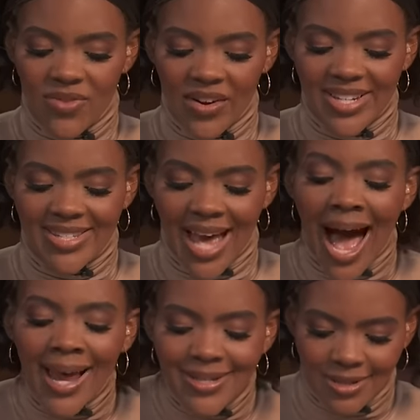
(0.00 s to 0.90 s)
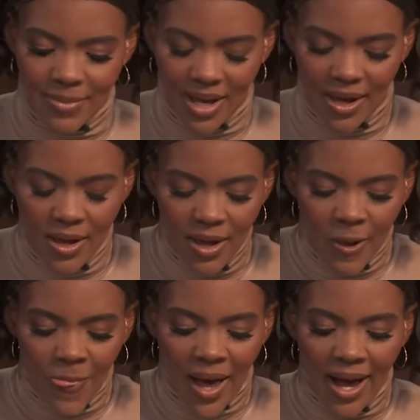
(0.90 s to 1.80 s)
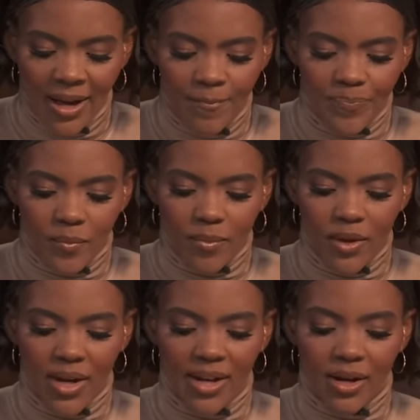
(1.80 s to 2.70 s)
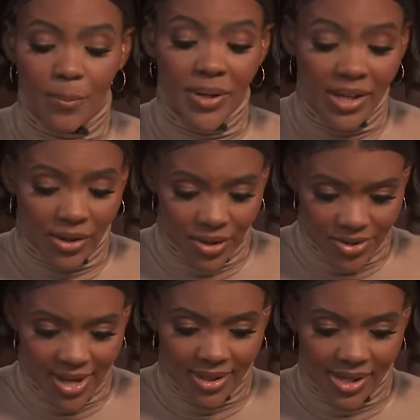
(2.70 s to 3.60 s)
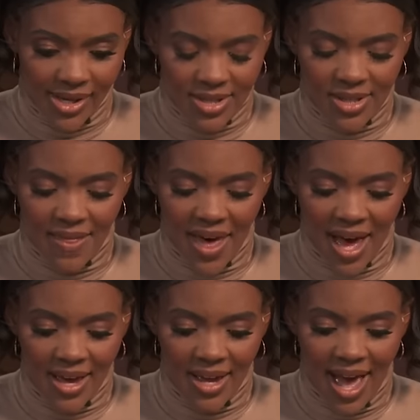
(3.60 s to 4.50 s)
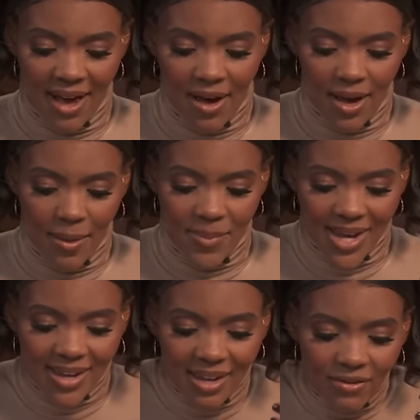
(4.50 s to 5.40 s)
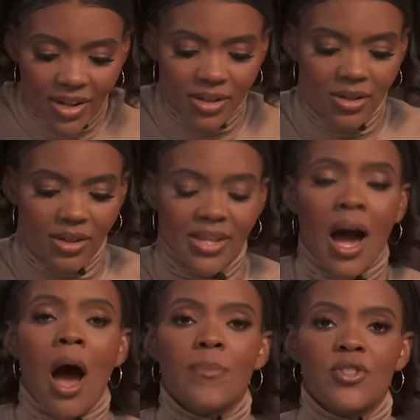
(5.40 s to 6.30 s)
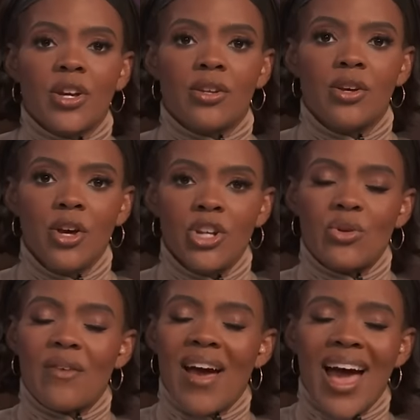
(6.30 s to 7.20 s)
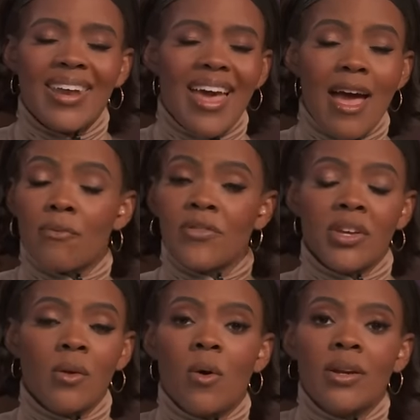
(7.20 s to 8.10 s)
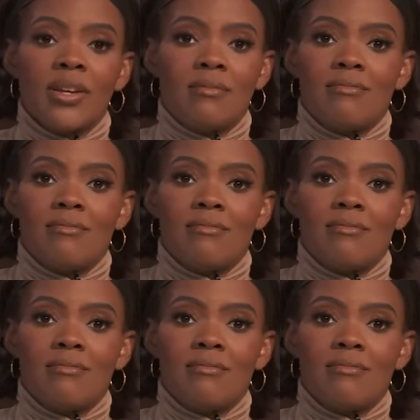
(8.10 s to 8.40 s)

It's very sad to me that it appears, at least, that at being given the option to have had everything he wanted,